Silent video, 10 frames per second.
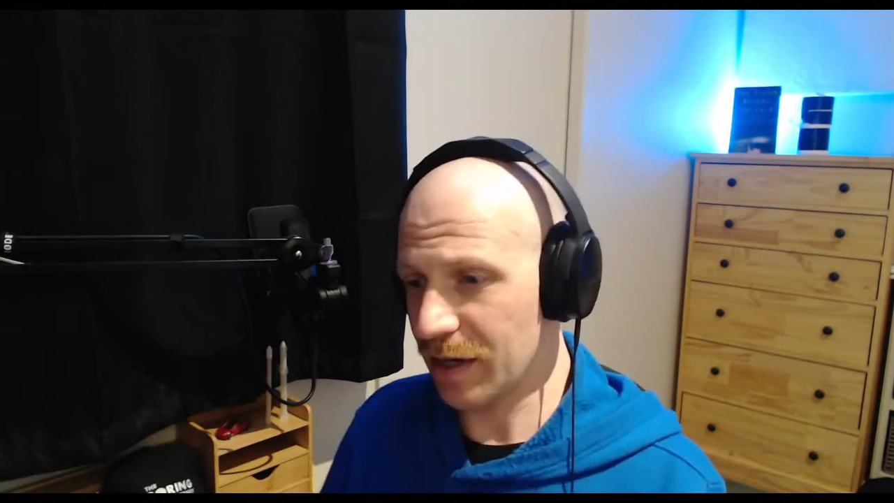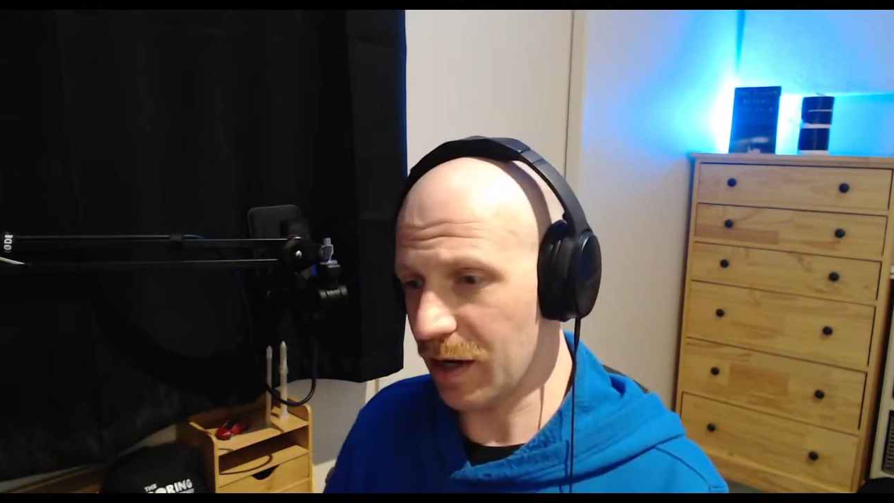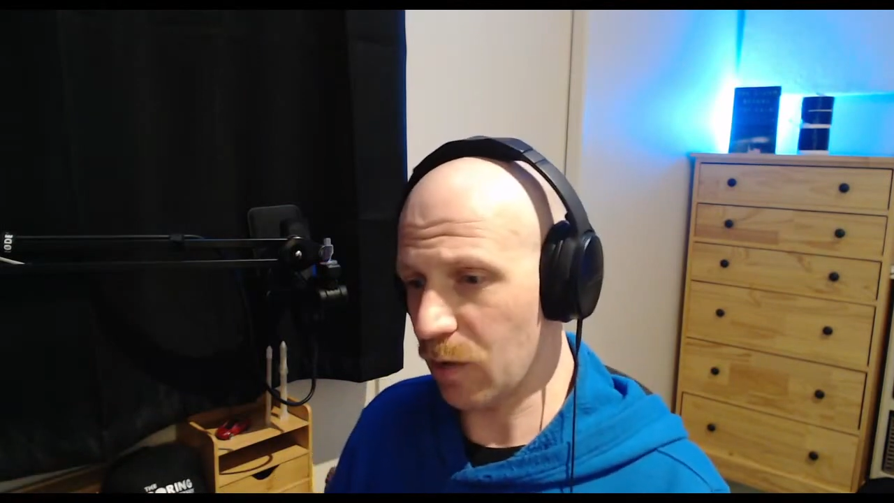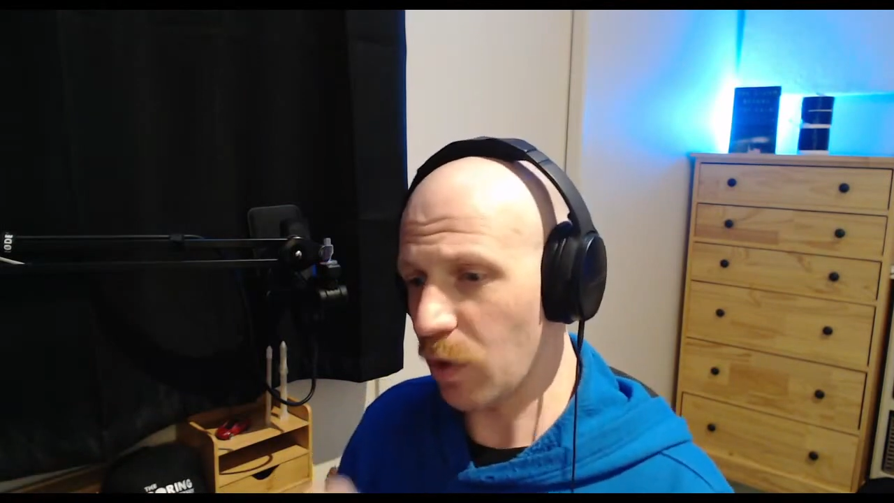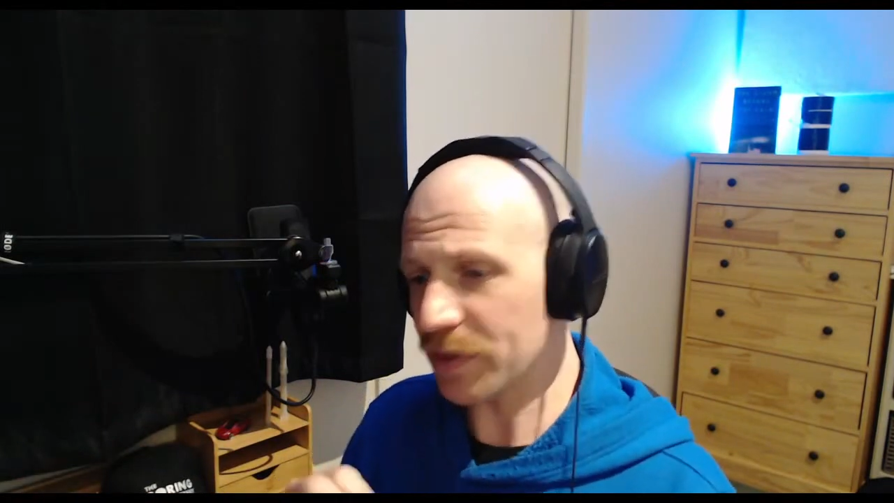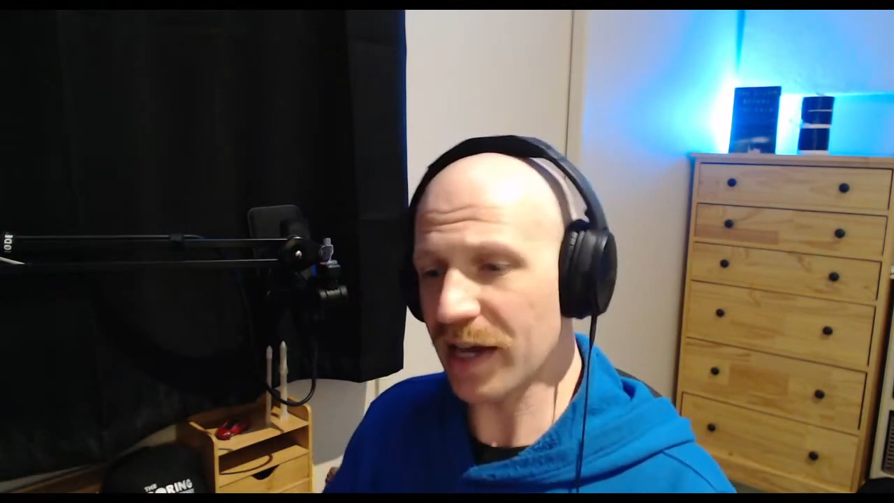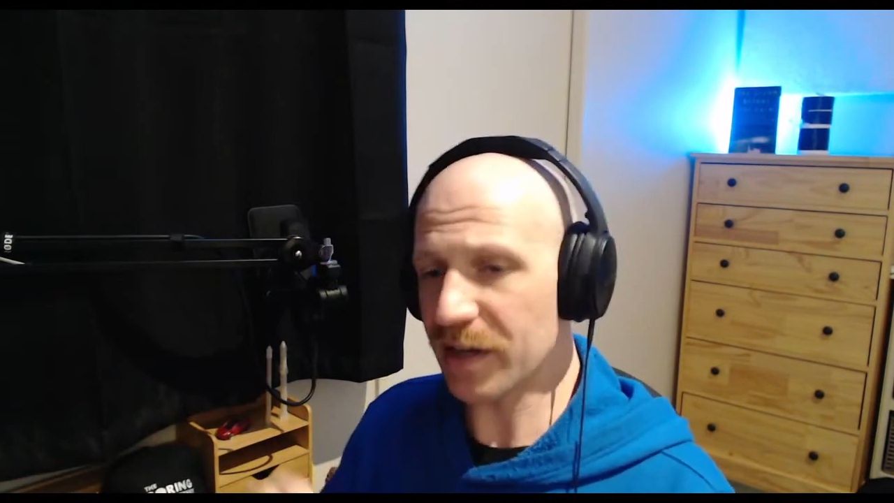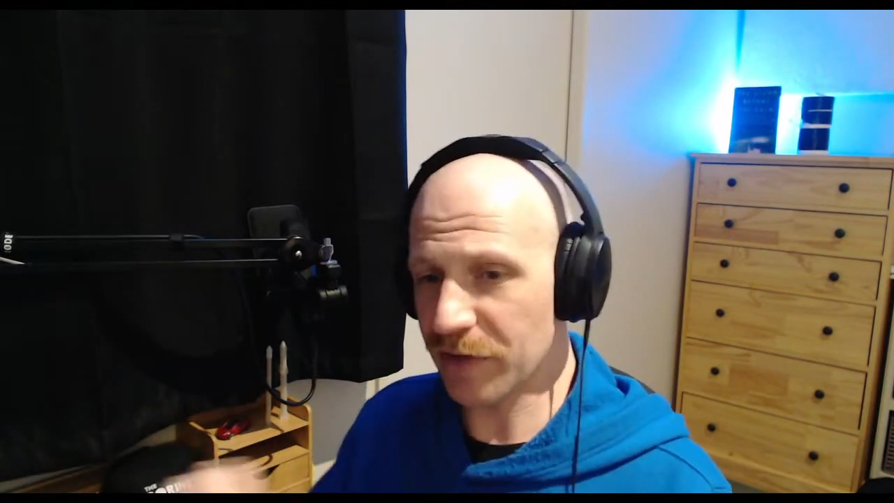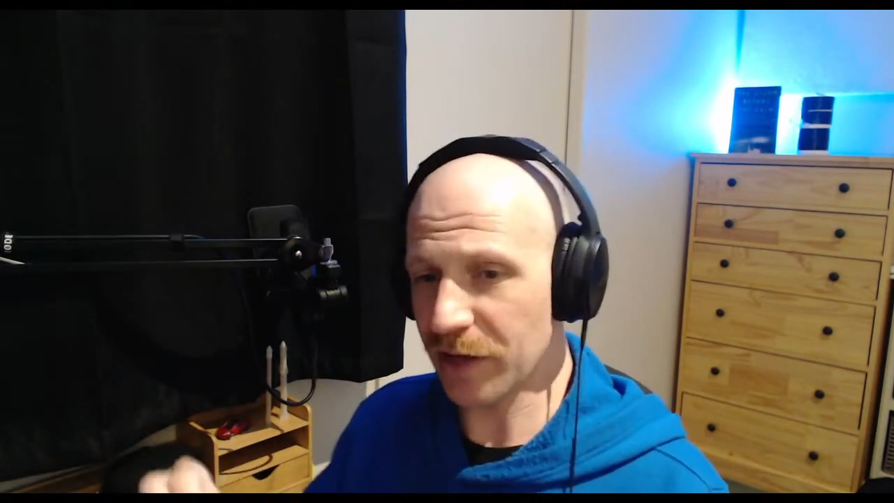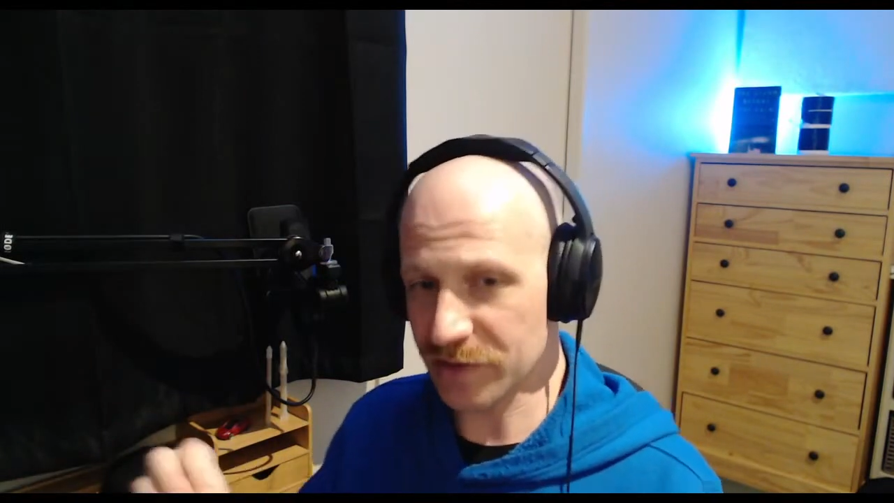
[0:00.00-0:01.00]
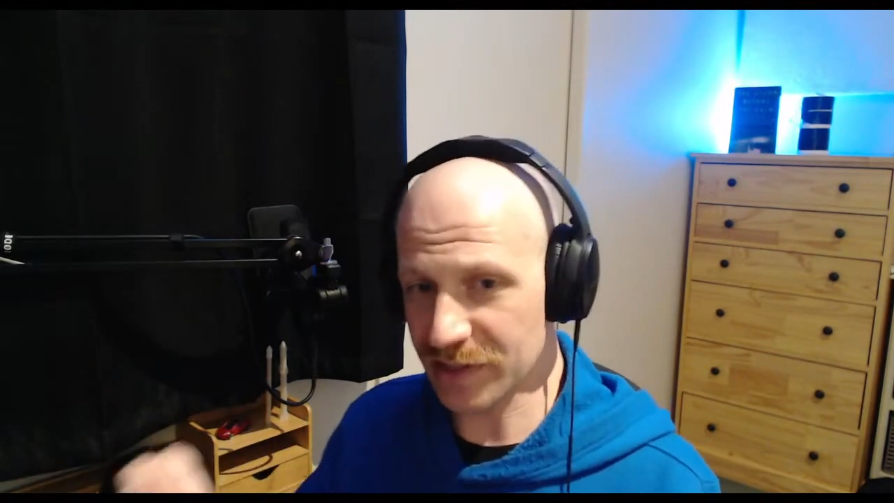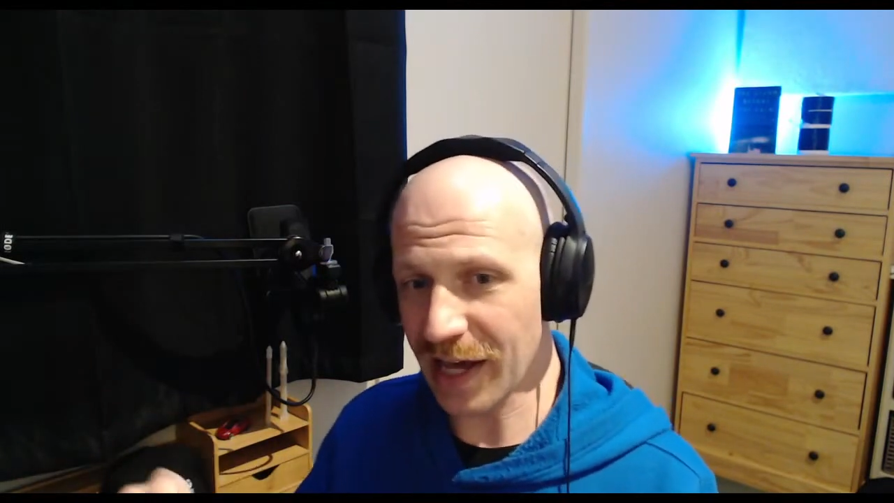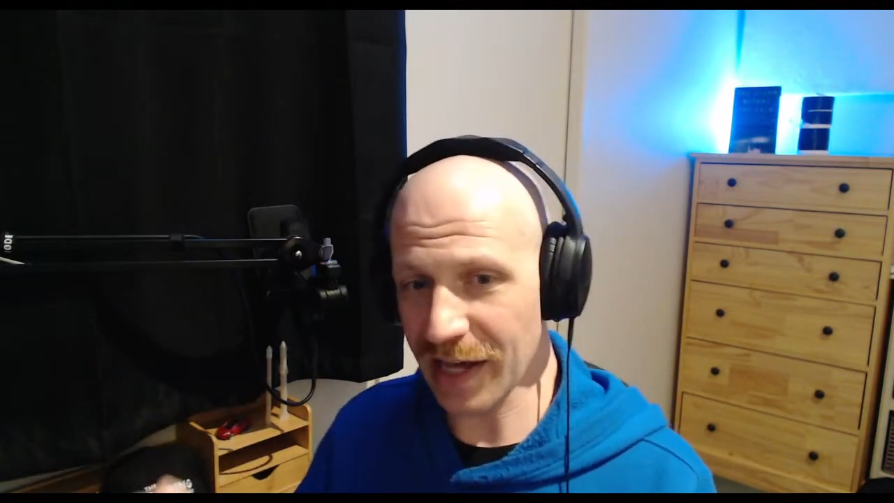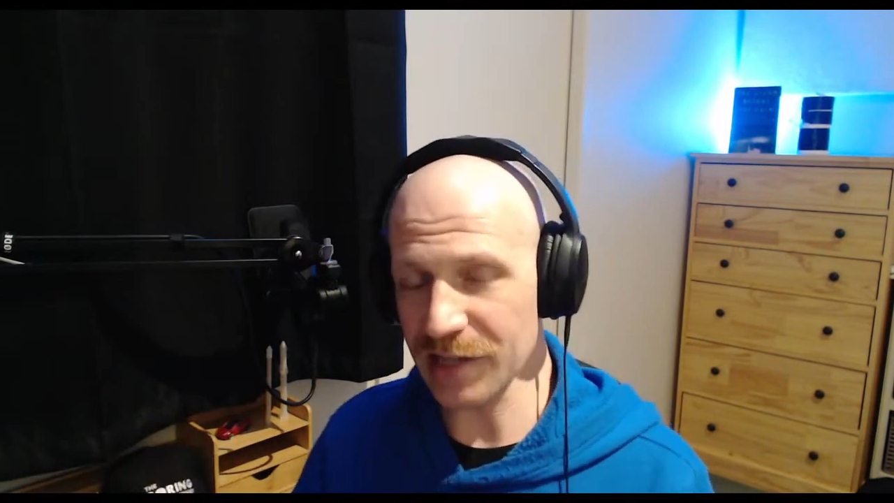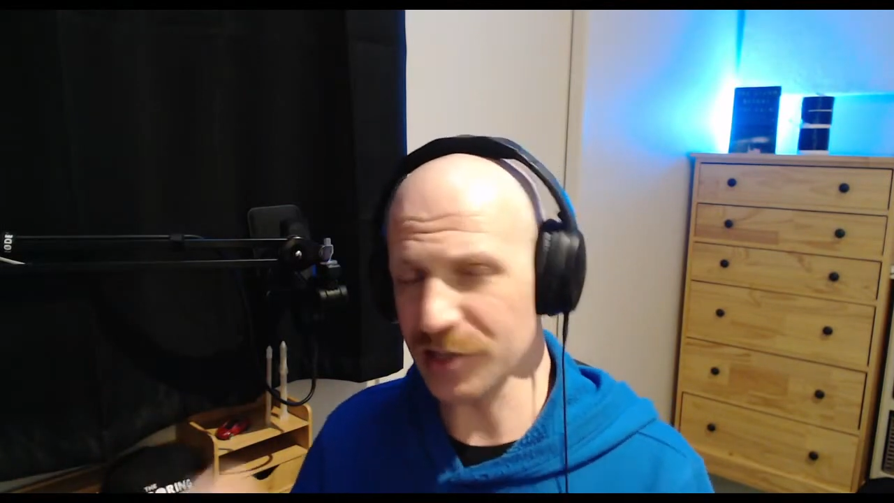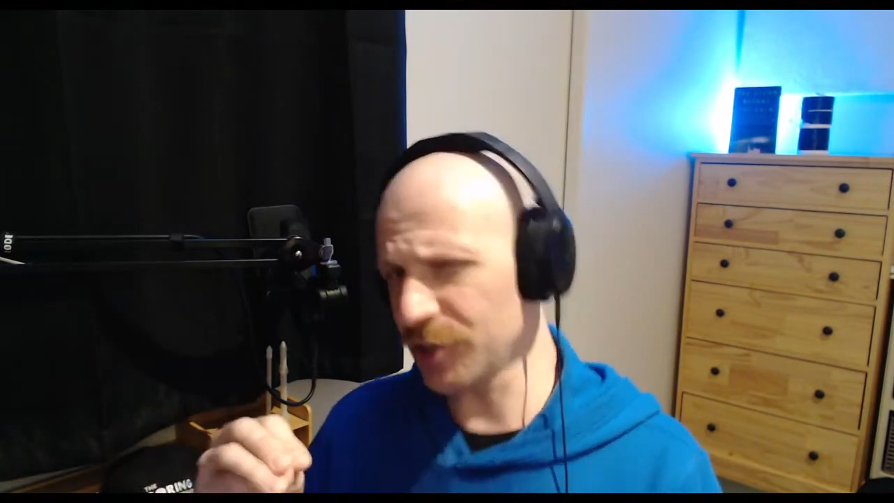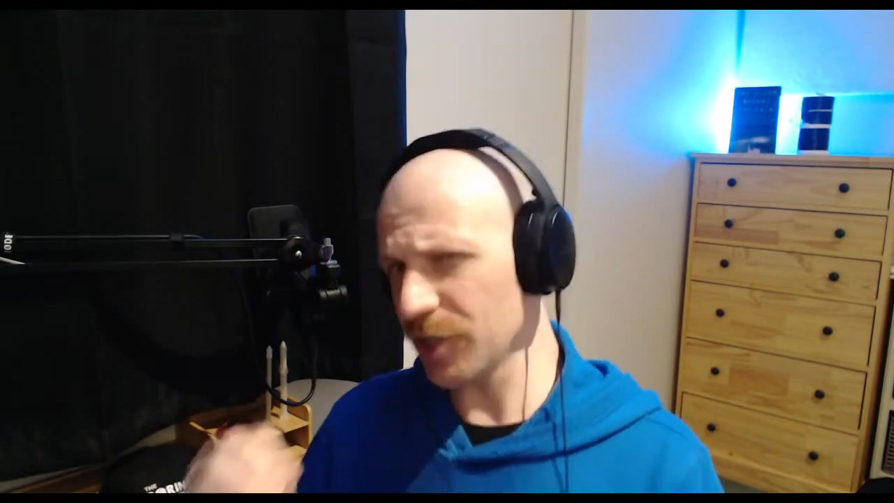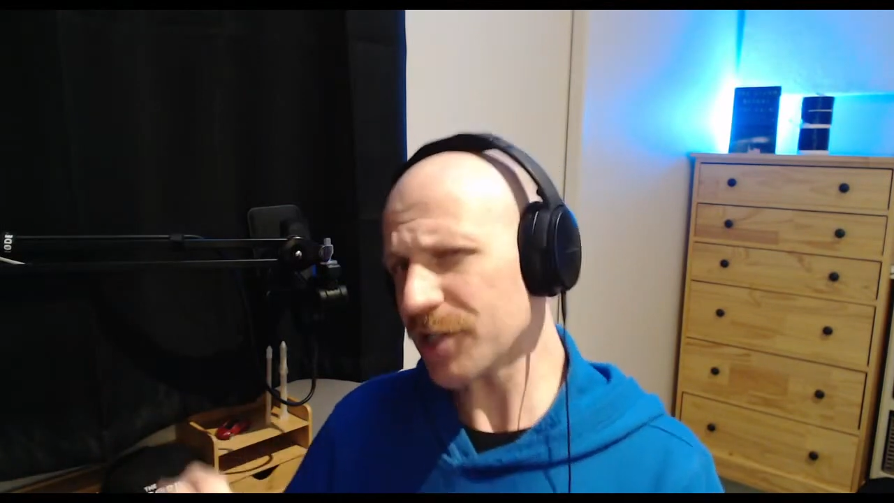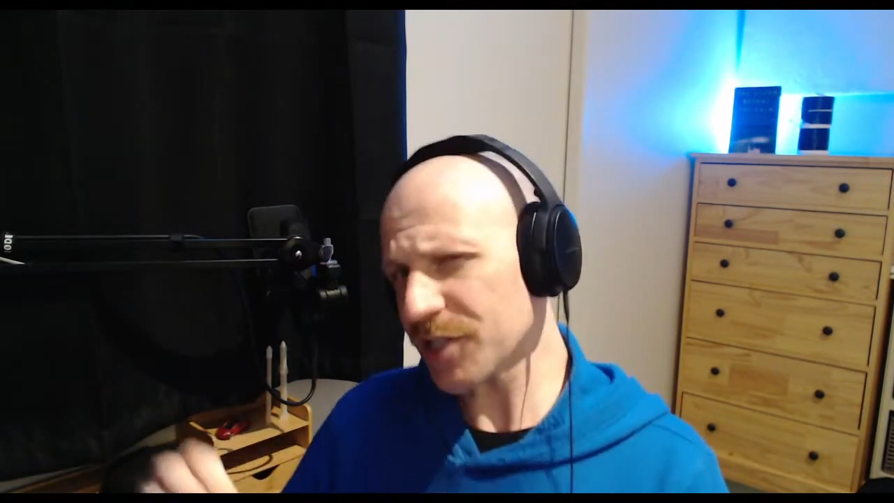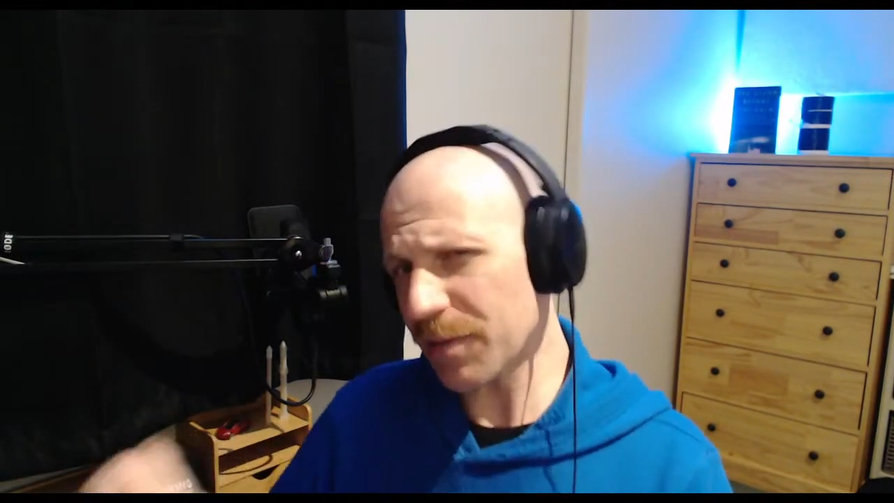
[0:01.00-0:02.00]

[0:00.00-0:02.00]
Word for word: uh, what they unveiled today is just